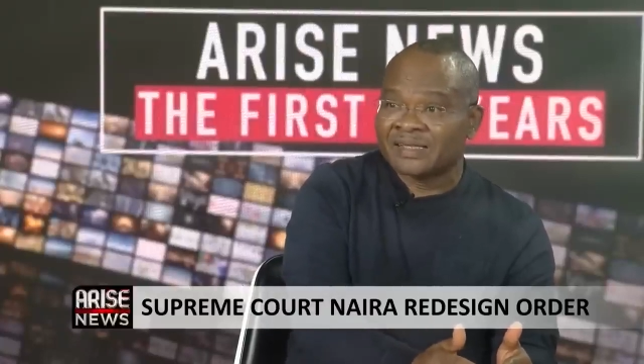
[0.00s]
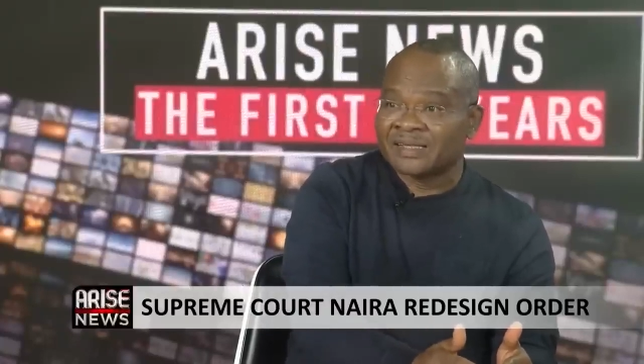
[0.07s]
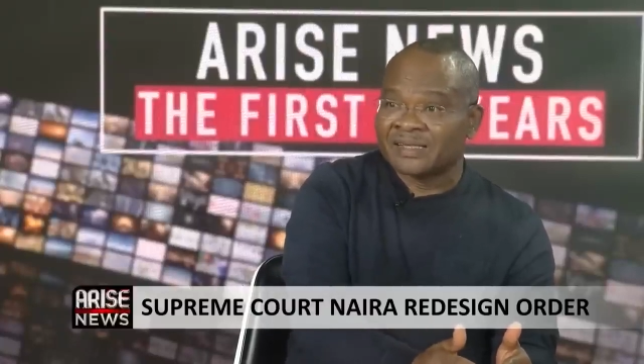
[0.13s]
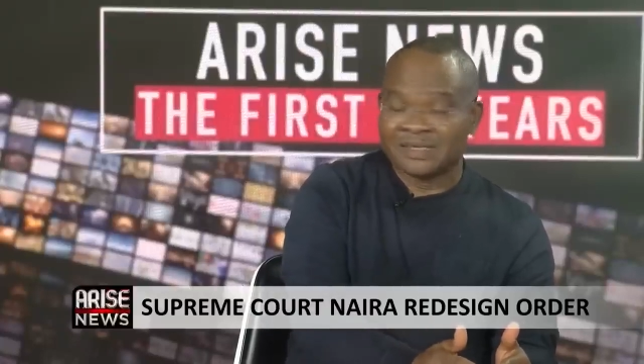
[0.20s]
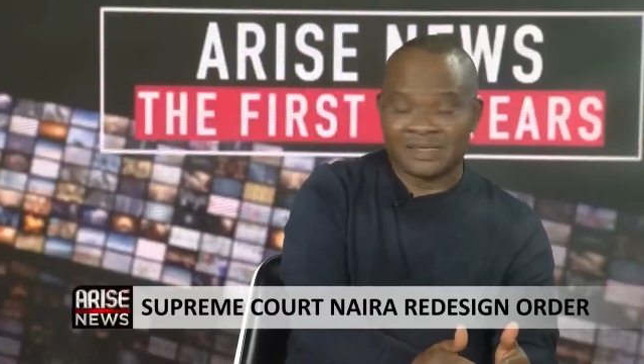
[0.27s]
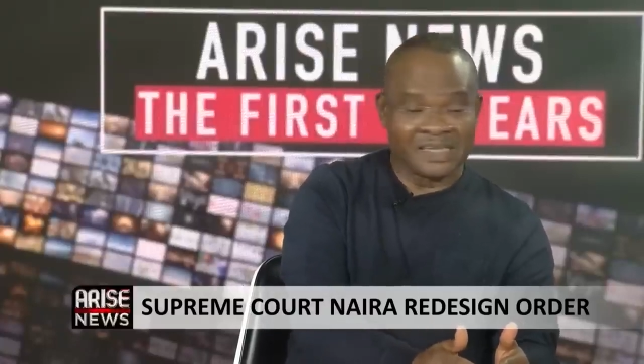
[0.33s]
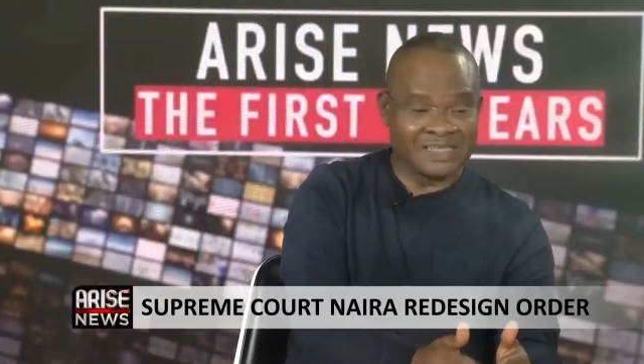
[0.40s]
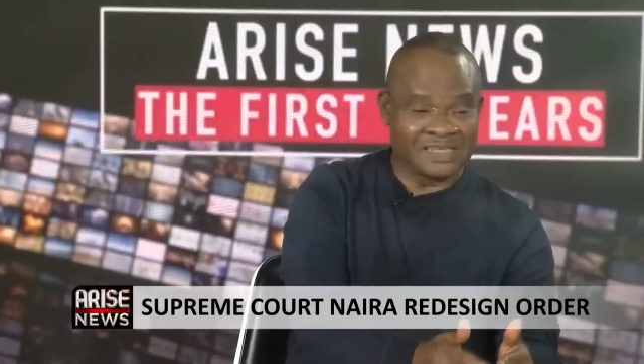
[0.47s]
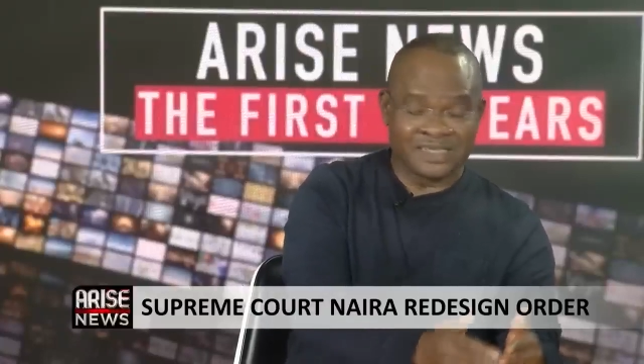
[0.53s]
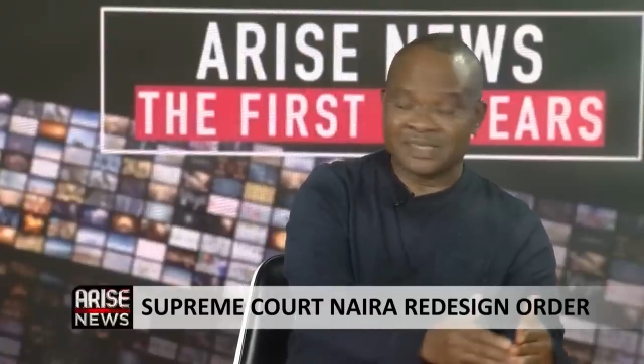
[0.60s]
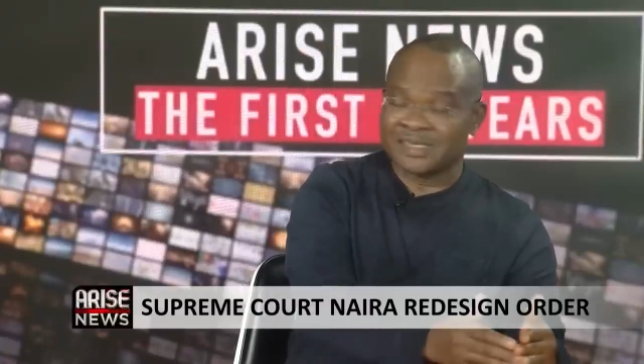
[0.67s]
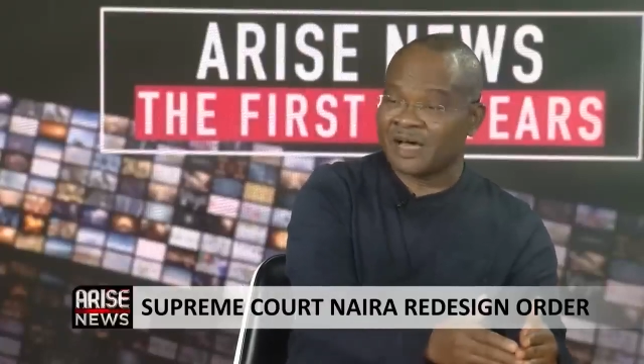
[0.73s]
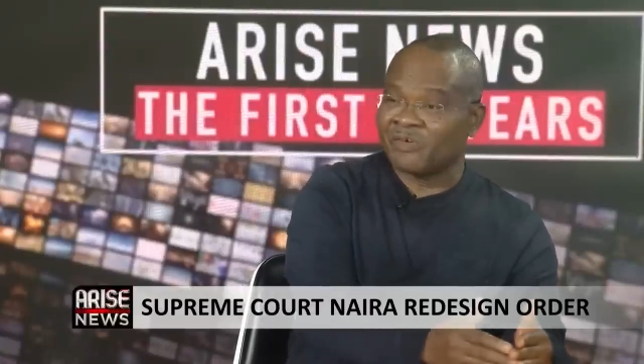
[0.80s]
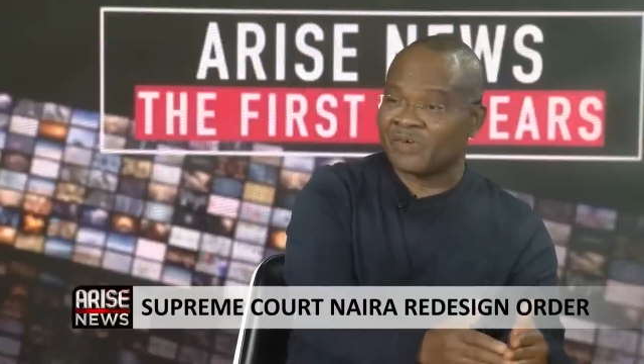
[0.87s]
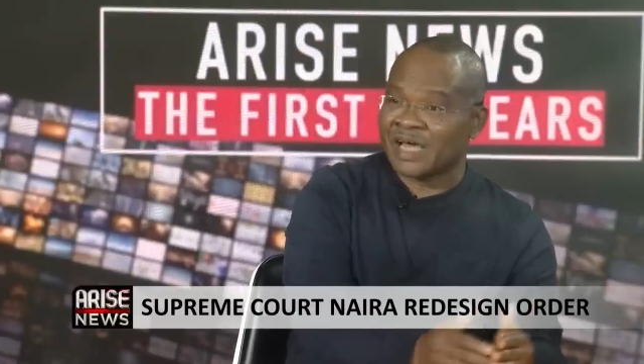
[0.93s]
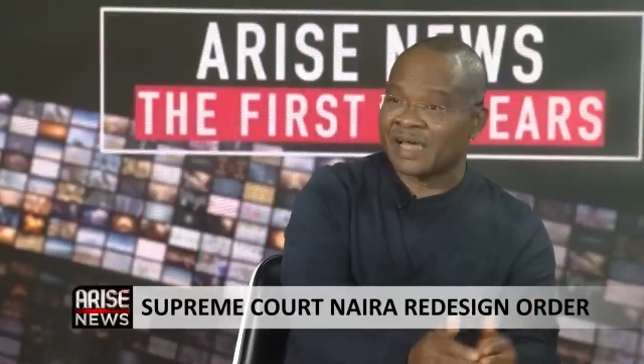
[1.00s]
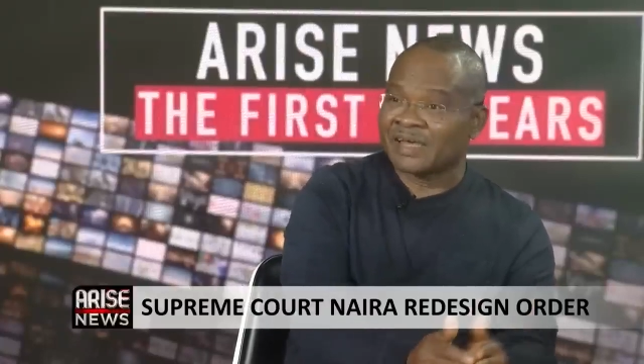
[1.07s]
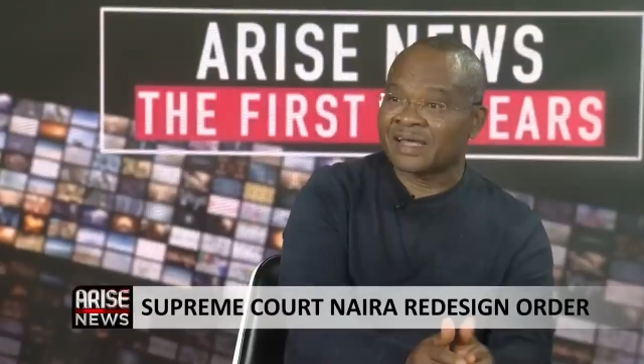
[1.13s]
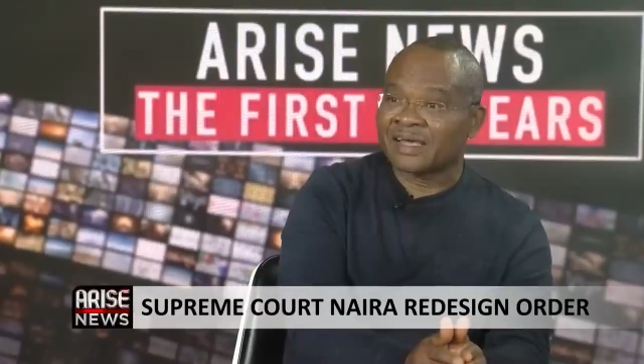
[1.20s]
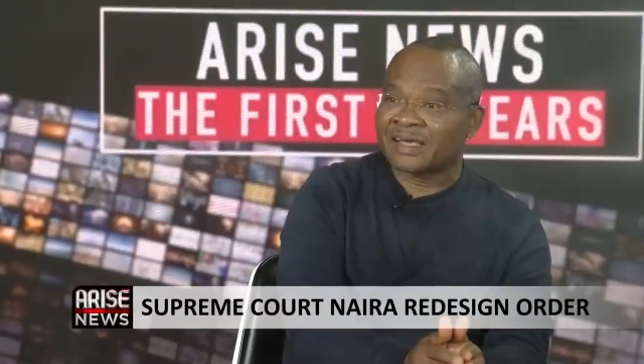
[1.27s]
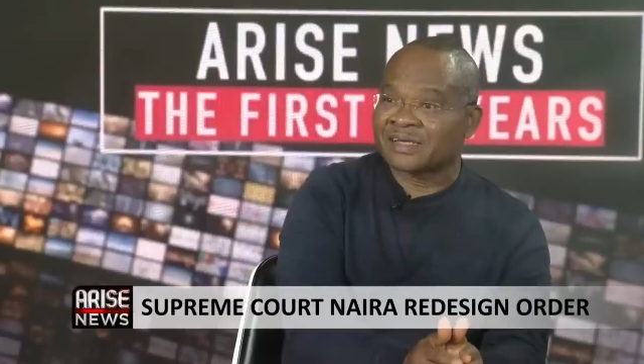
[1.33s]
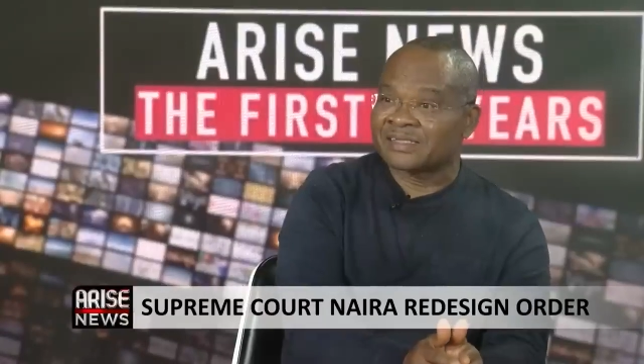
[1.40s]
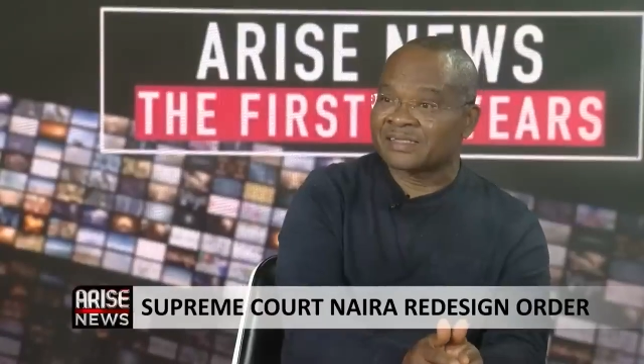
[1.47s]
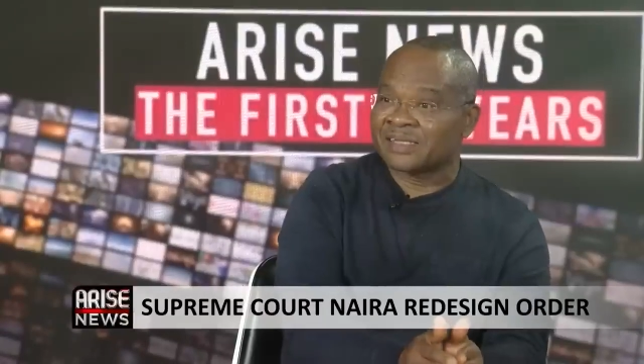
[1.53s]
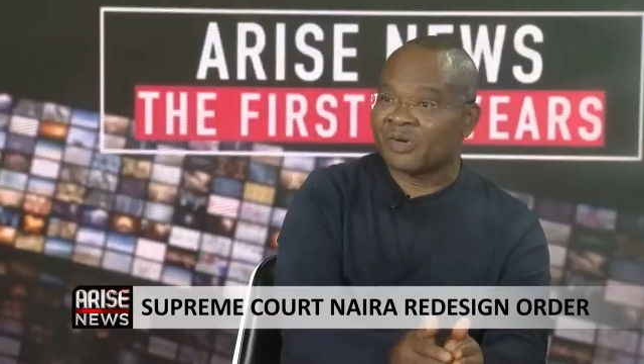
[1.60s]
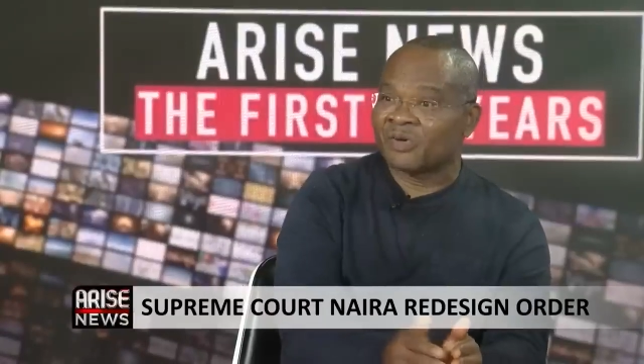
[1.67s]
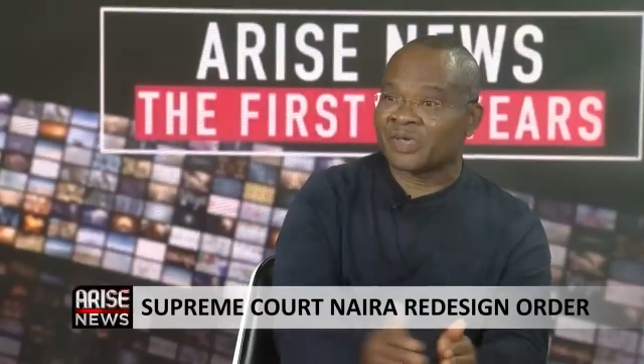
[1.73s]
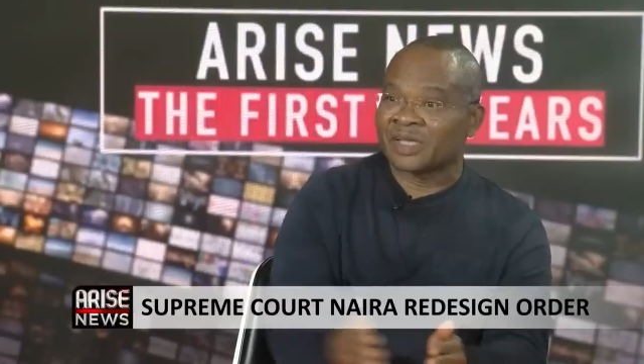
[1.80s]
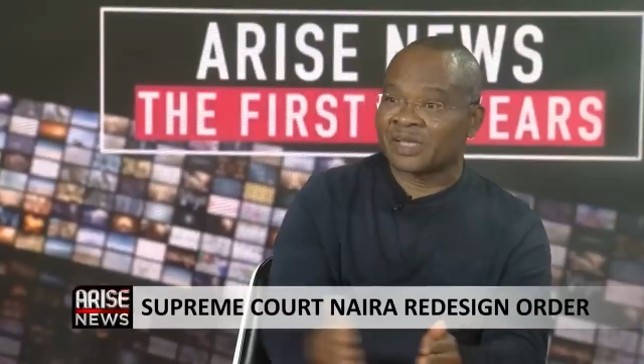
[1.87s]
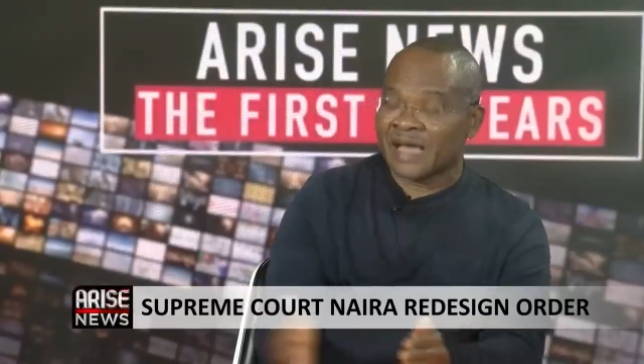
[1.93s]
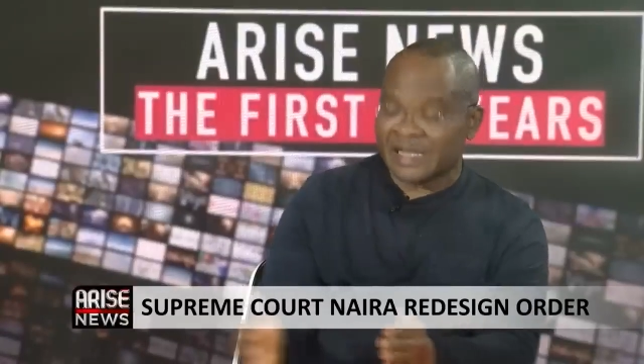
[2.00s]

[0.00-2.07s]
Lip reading: Did they sit down with INEC and say, okay,